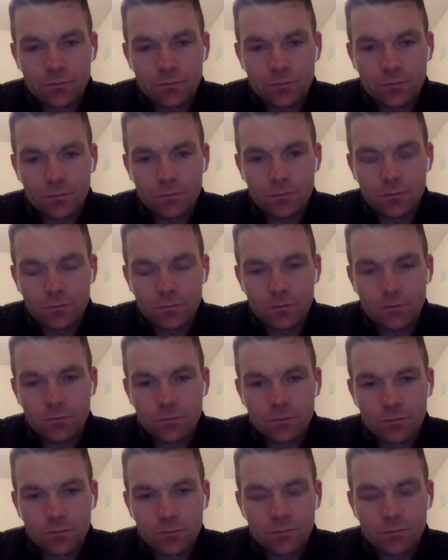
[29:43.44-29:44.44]

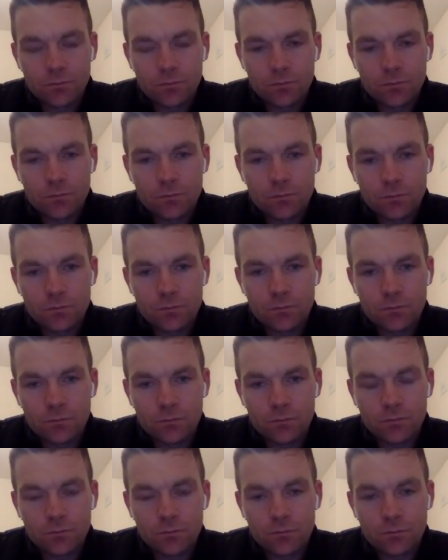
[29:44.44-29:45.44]

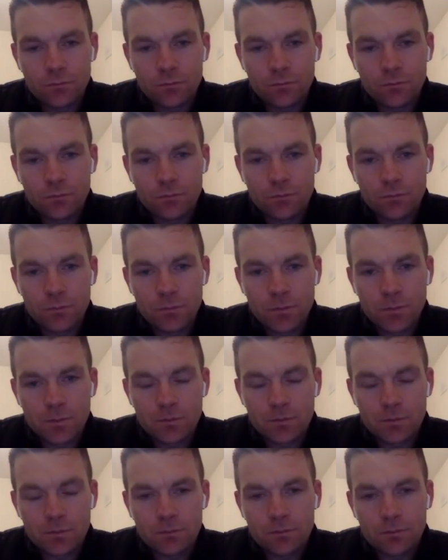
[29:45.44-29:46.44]

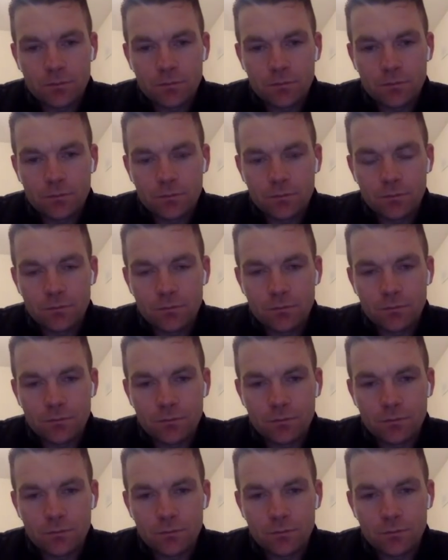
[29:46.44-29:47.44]

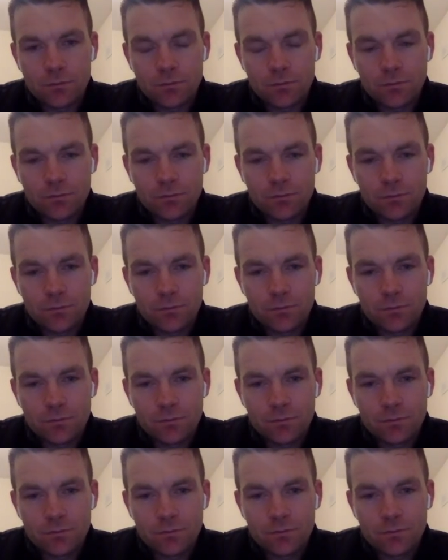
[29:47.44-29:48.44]

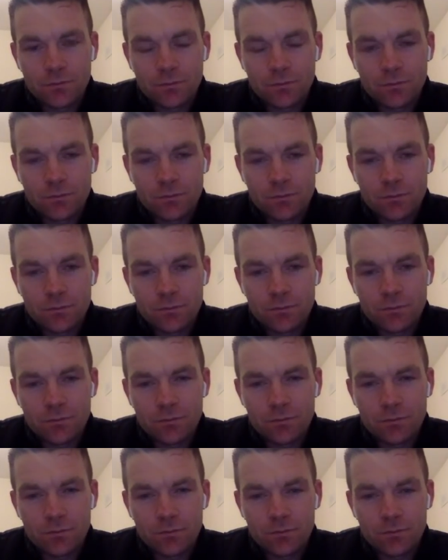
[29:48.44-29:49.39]
The person shown says nothing.